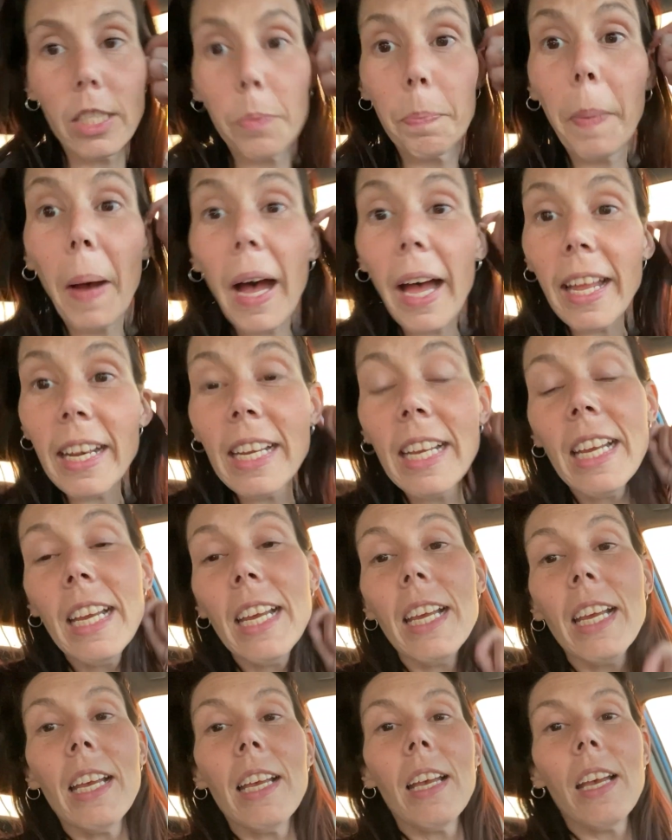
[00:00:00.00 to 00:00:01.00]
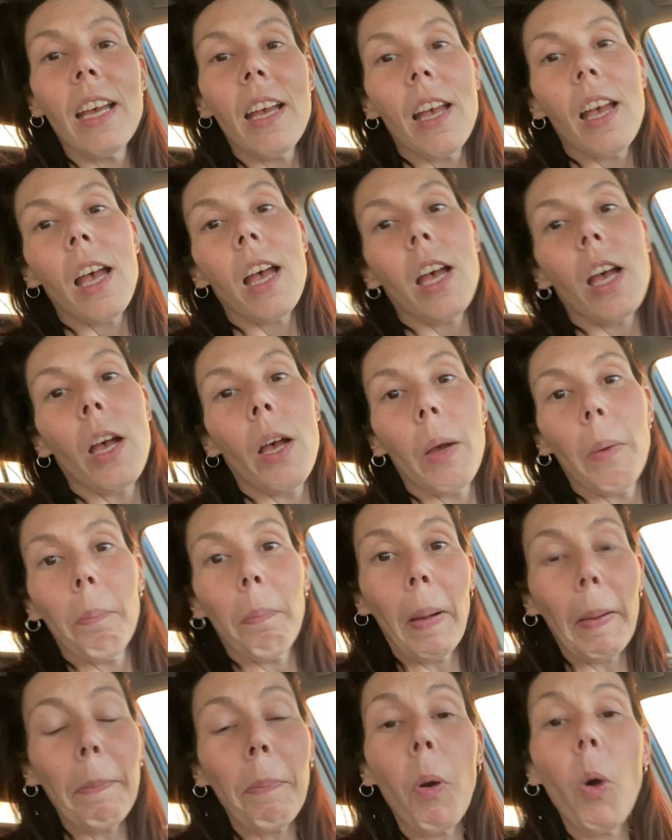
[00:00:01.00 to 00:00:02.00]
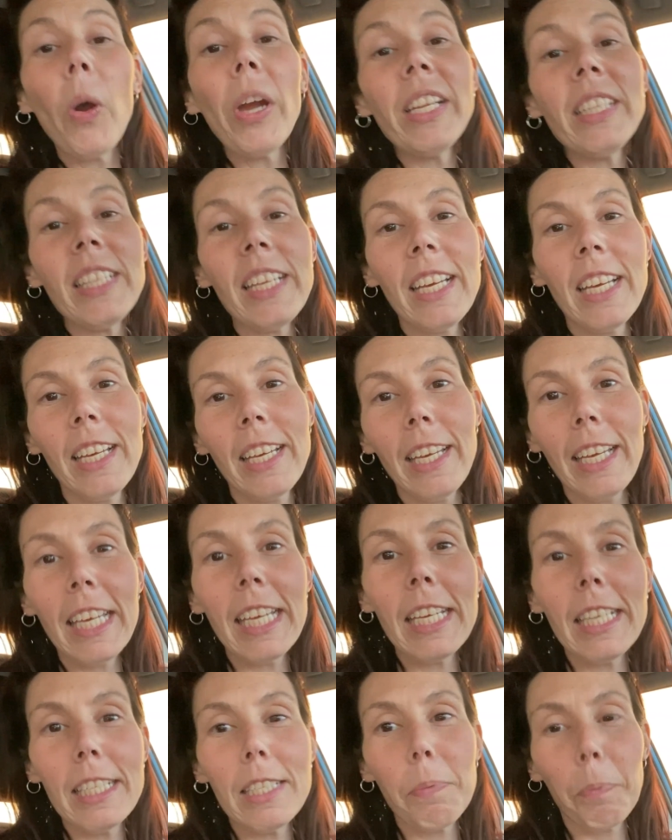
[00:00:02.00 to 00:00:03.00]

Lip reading: But my point is